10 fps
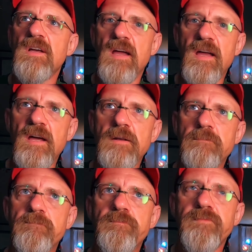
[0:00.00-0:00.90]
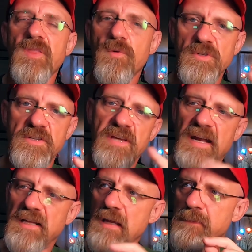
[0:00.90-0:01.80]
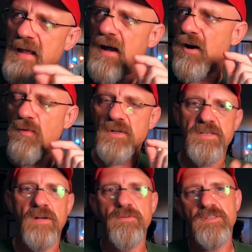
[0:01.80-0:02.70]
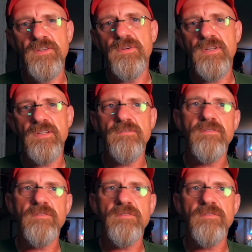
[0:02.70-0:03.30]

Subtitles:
And we'll just kind of keep an eye on what Sony's doing